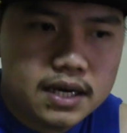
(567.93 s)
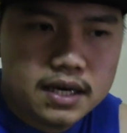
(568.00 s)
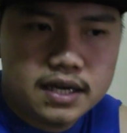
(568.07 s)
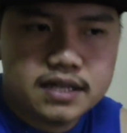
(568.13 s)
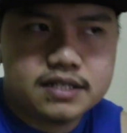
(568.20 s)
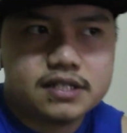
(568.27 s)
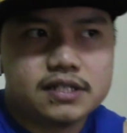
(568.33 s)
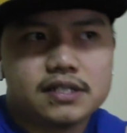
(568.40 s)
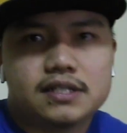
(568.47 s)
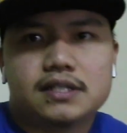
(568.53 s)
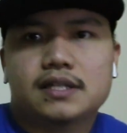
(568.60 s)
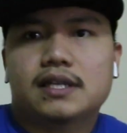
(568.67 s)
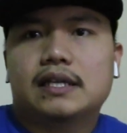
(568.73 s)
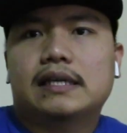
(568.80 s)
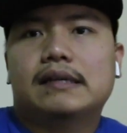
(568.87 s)
It's just
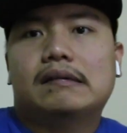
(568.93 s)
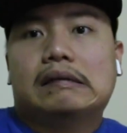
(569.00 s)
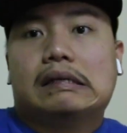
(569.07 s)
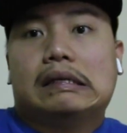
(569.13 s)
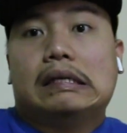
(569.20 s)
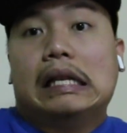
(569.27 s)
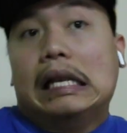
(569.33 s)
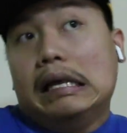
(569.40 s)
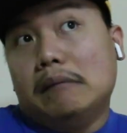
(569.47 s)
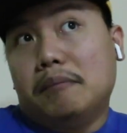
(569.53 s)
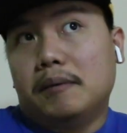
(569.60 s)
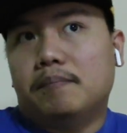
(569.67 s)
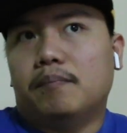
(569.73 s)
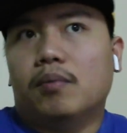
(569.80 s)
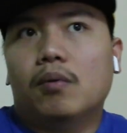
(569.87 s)
a little
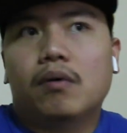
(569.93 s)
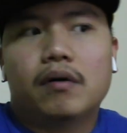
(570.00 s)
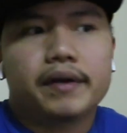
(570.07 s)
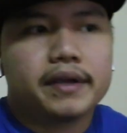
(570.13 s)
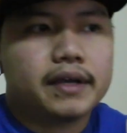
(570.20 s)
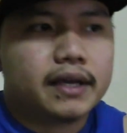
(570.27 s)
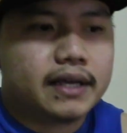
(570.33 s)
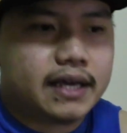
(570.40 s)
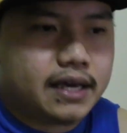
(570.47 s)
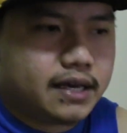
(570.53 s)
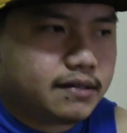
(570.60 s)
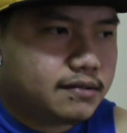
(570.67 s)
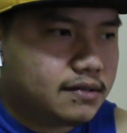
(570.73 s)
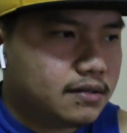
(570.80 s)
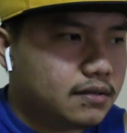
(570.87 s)
bit boring, I
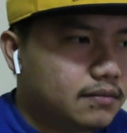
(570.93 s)
guess.